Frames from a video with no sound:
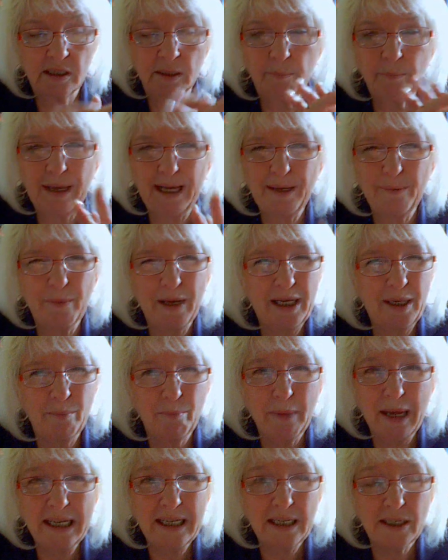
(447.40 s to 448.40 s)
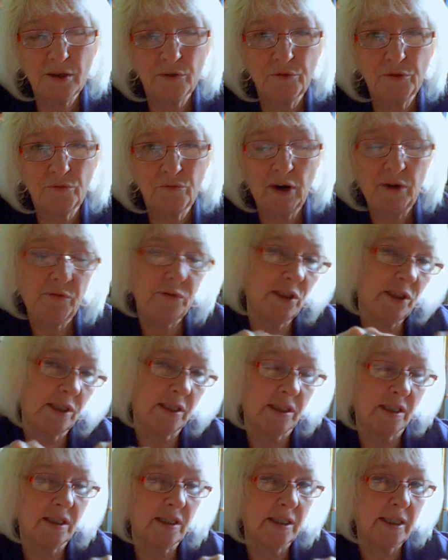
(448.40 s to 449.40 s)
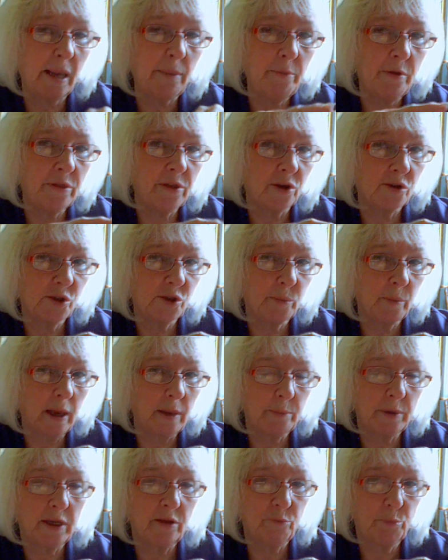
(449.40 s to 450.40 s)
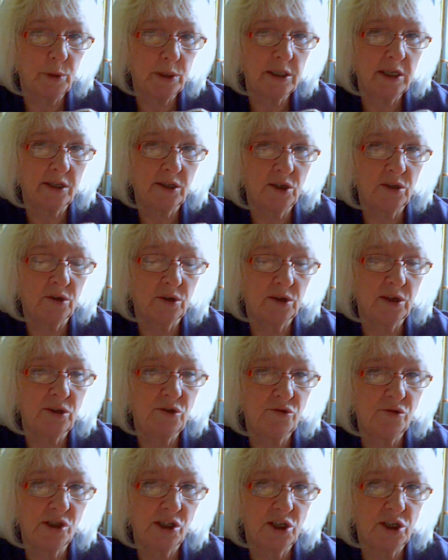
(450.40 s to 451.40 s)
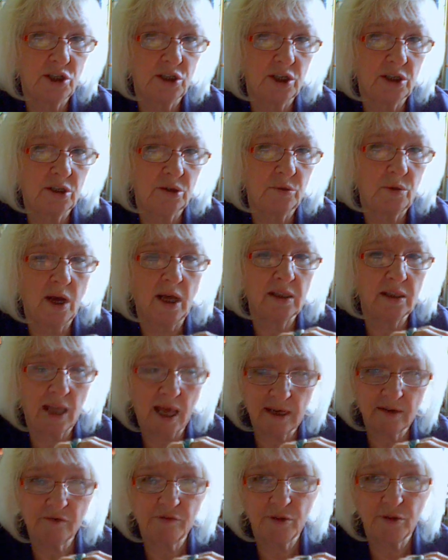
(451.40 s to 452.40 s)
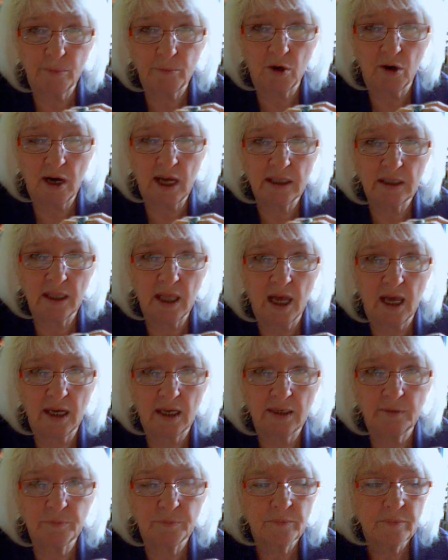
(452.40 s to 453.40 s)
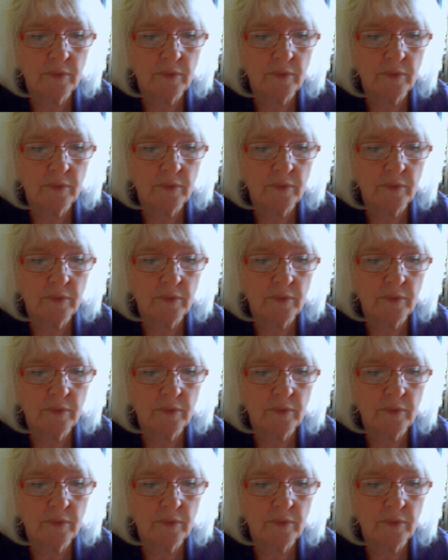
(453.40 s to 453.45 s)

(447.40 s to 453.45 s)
the many, many, many different references, and some of those might be of particular interest to you. A lot of them are online.